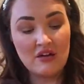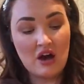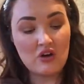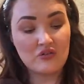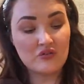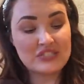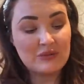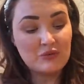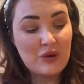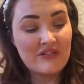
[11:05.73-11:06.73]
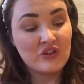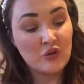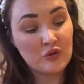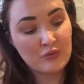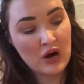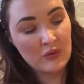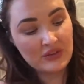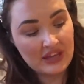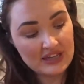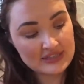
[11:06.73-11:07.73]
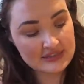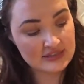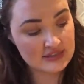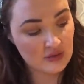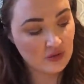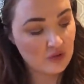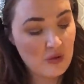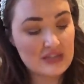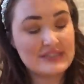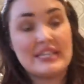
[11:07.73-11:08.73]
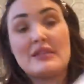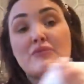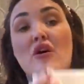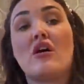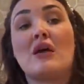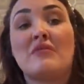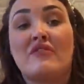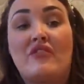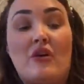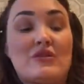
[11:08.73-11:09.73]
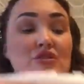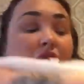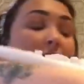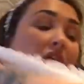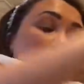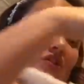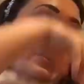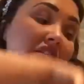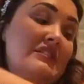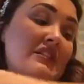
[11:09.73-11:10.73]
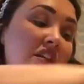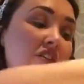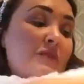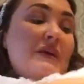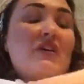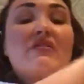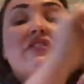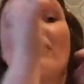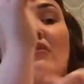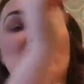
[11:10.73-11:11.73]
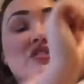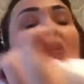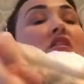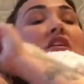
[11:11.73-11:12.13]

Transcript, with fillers: I obviously would wear a nude bra with this, so you might see the bra coming through. I do apologise, it's going to look a bit horrific with a dark